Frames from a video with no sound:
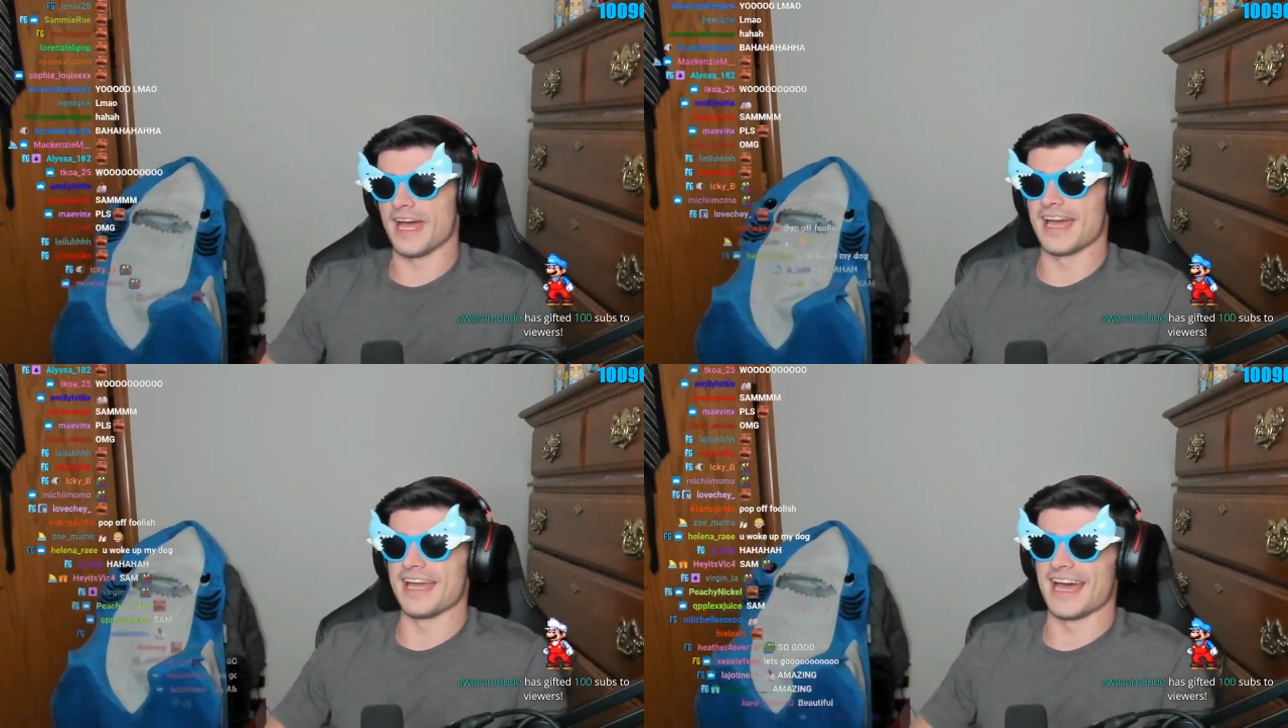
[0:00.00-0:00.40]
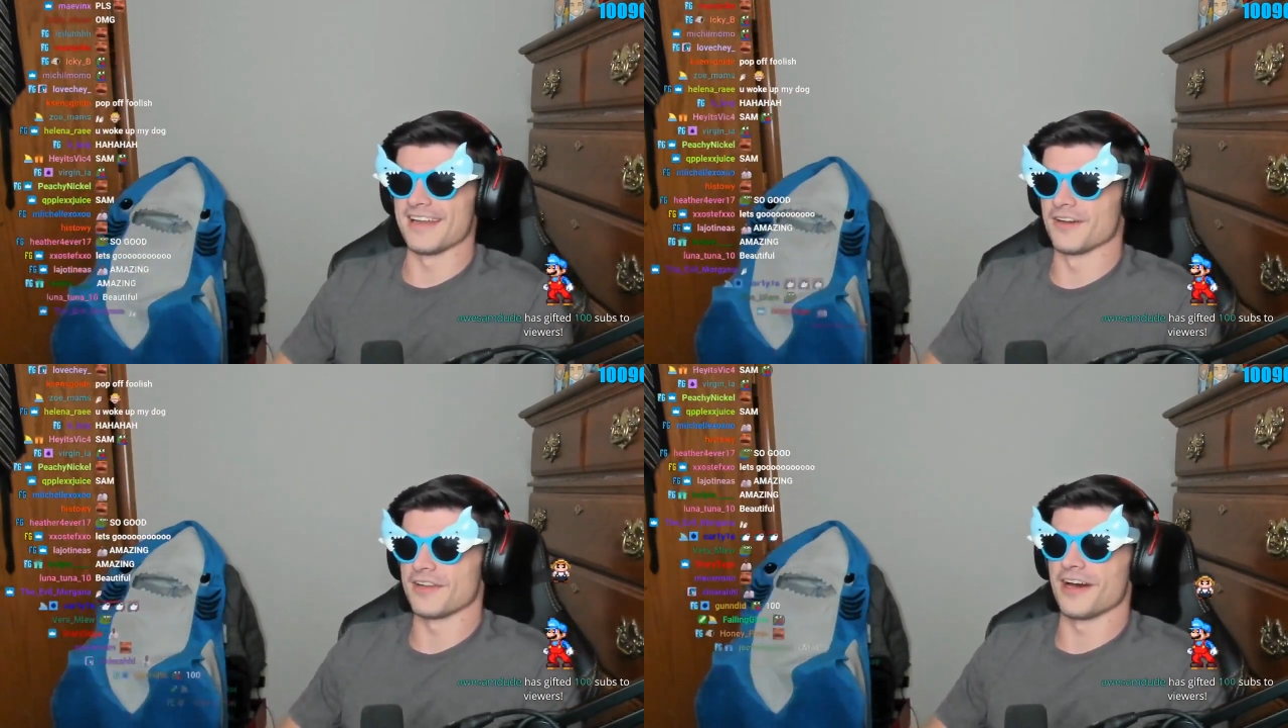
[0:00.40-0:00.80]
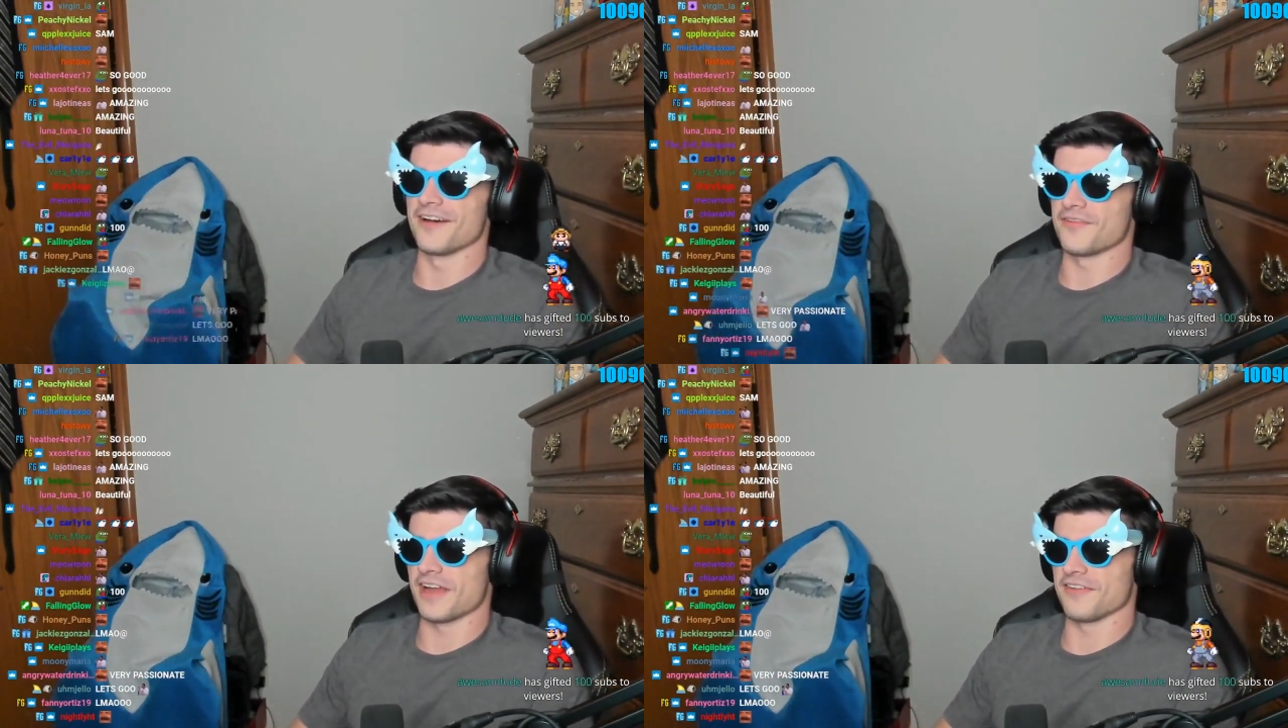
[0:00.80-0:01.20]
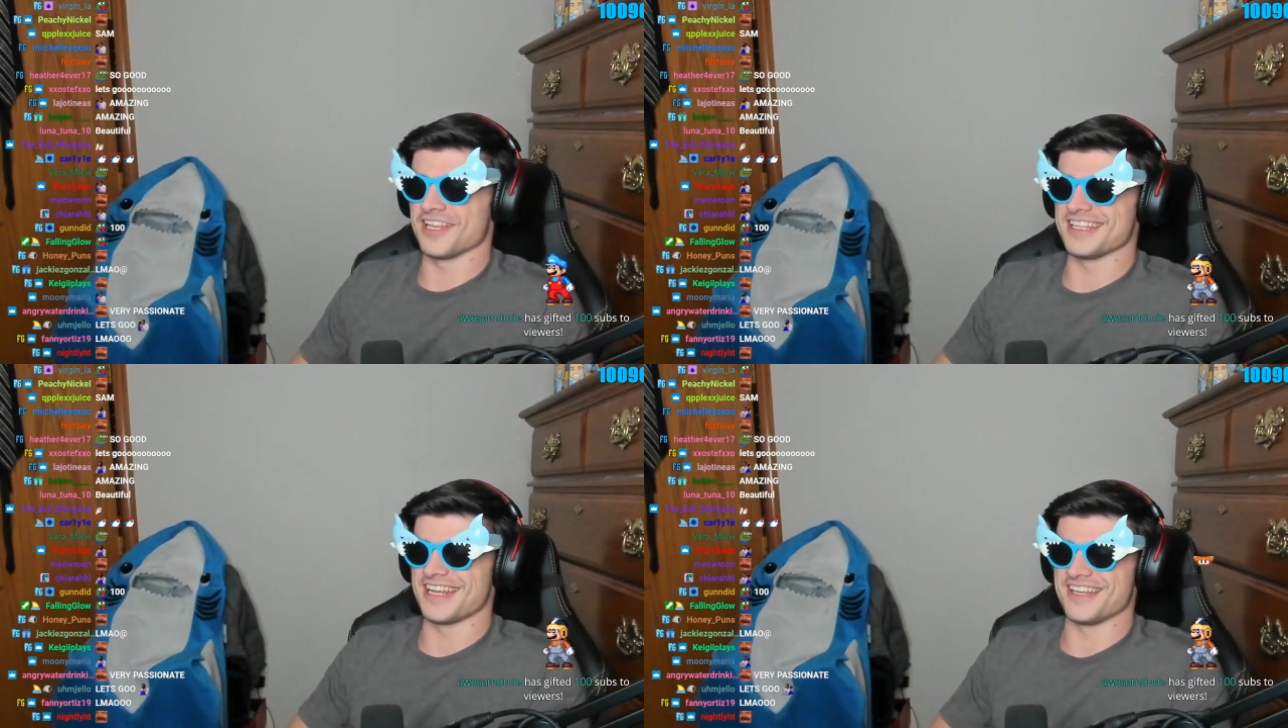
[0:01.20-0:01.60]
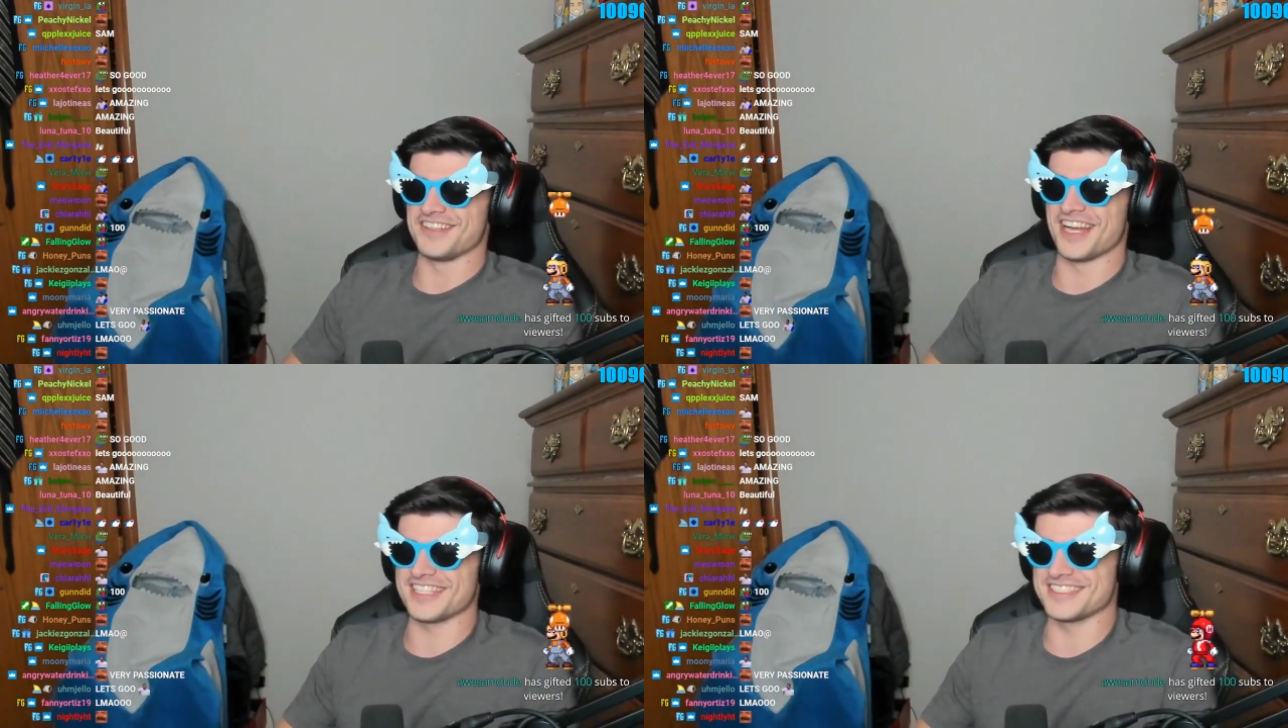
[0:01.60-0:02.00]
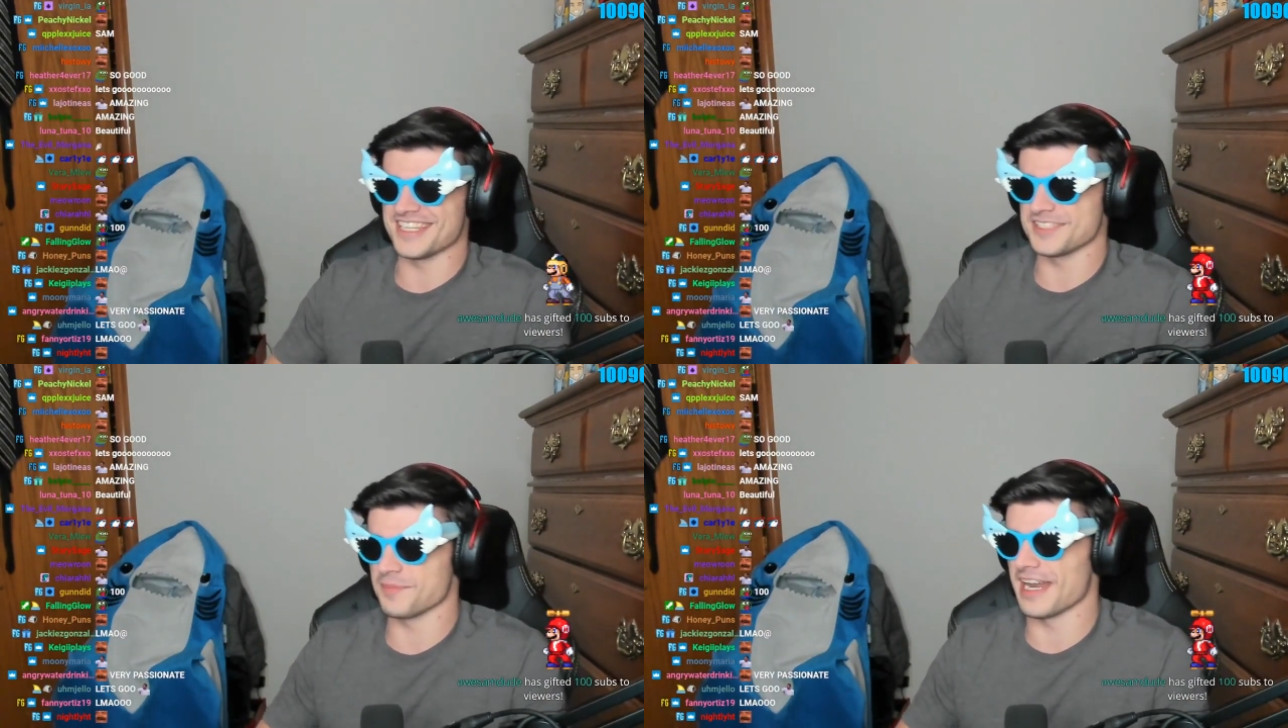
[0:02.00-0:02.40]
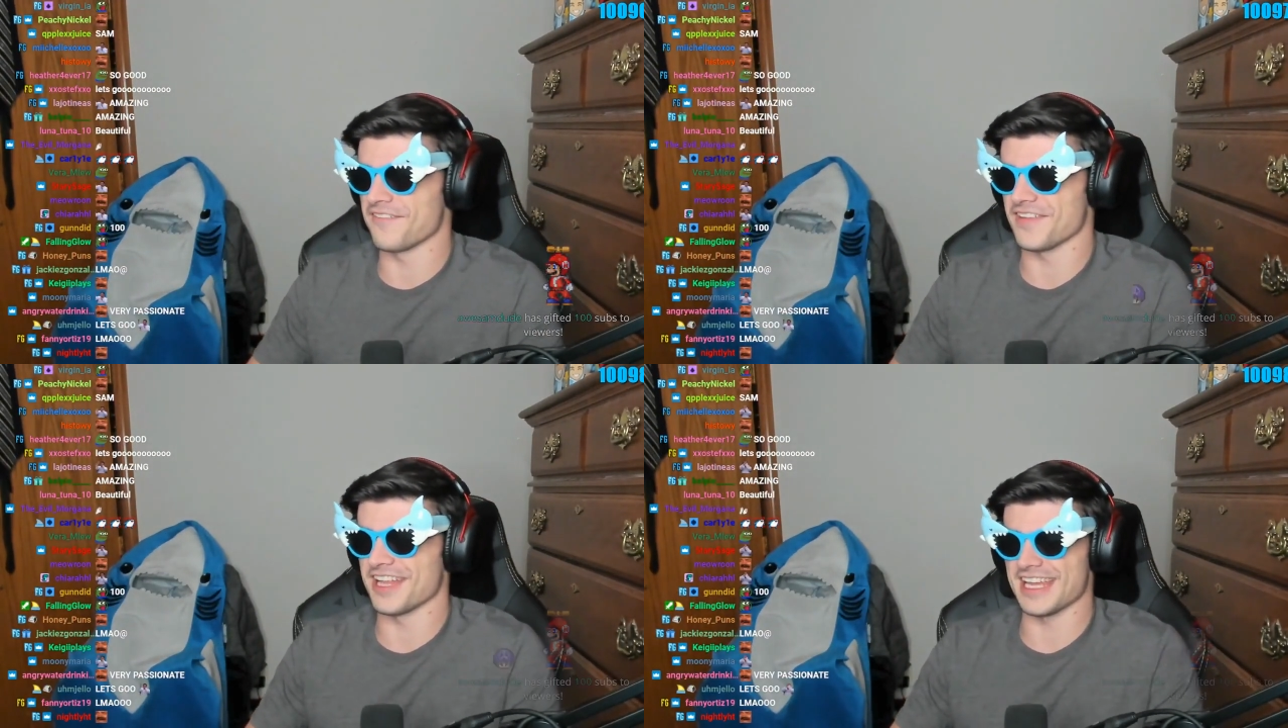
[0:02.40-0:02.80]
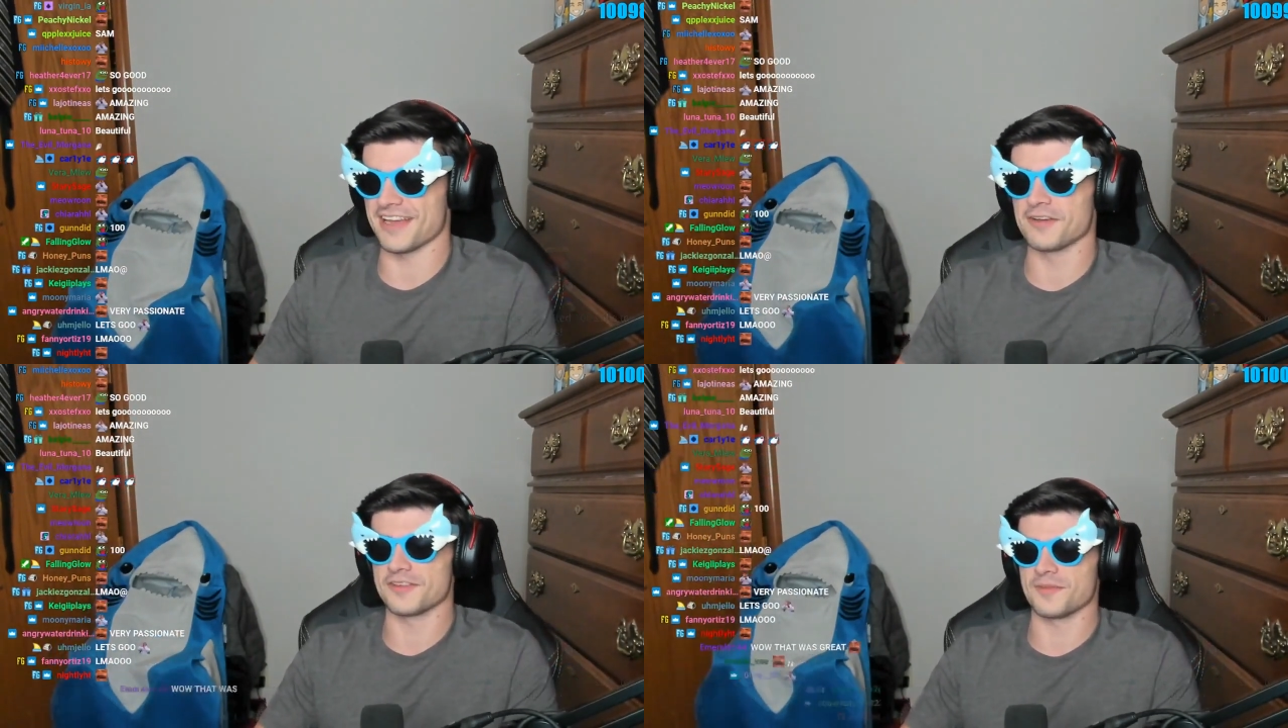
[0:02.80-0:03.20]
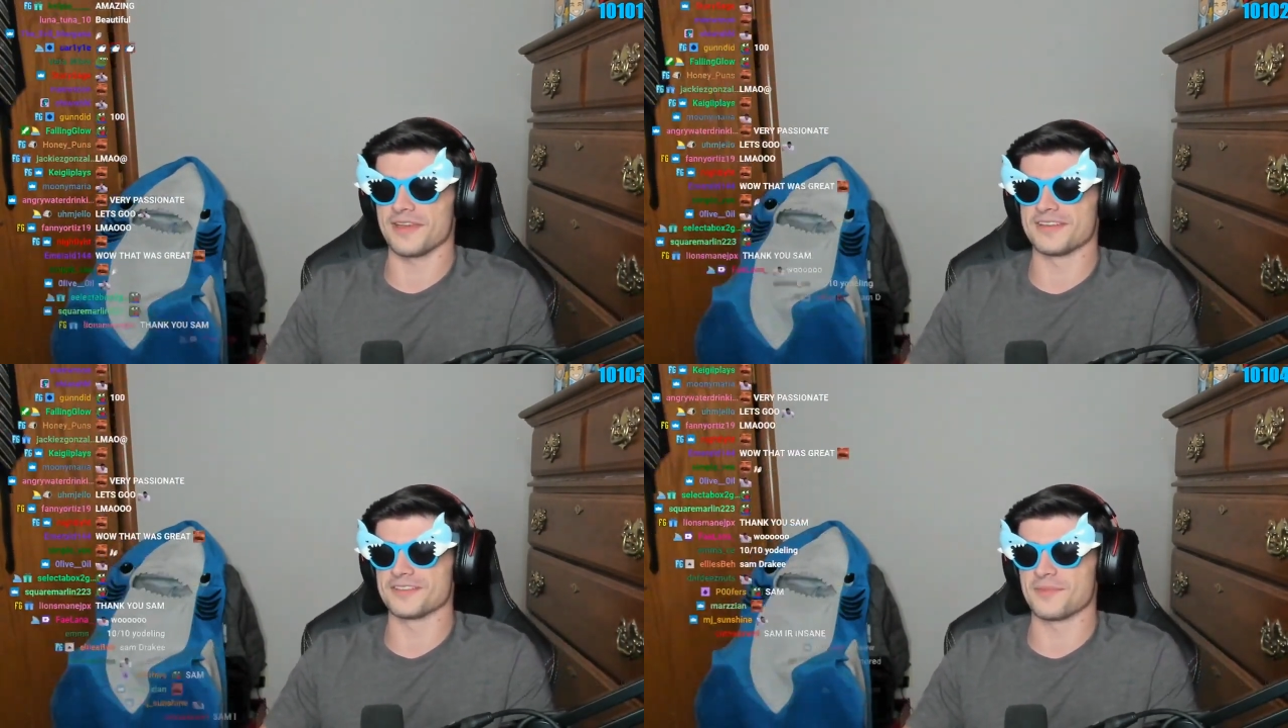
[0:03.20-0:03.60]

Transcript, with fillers: I don't know if I really did it justice, but I felt like it was